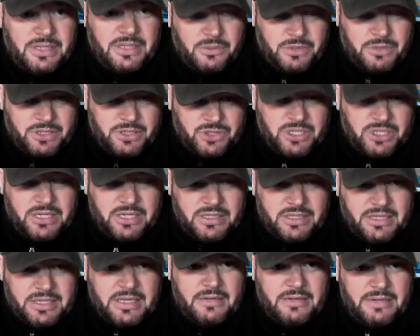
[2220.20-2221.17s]
They want to shut
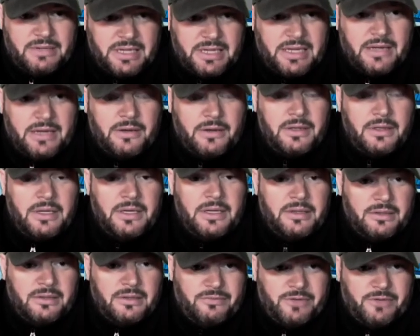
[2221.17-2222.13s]
it down now.
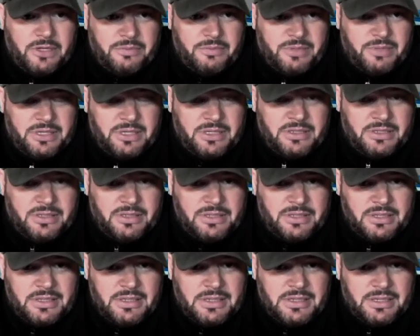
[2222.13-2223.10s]
The Philippines,